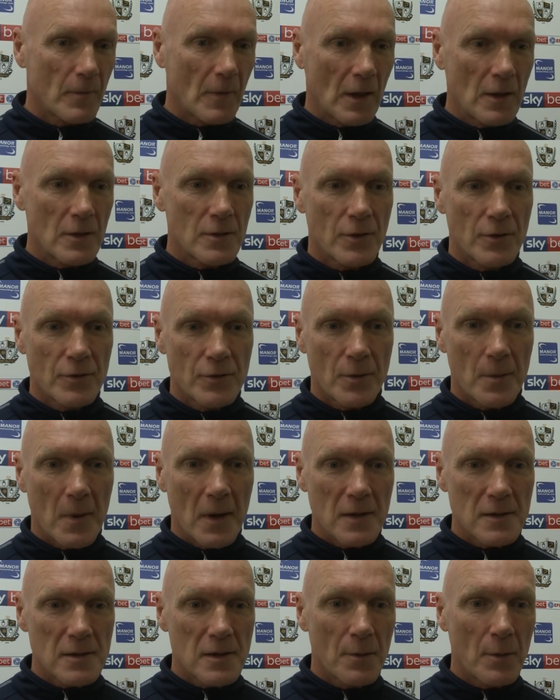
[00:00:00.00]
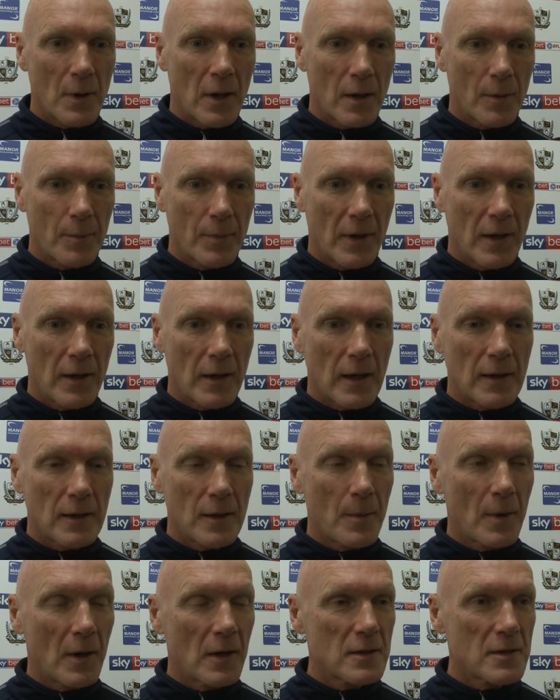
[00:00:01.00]
He's done tremendously well to play
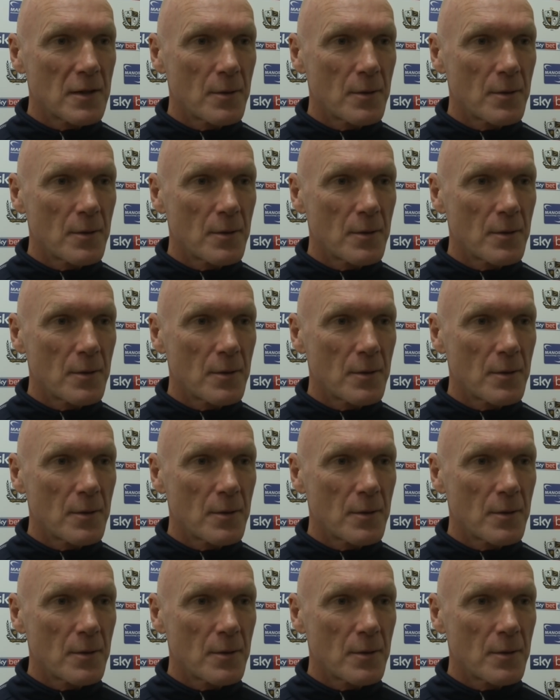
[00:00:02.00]
90 minutes.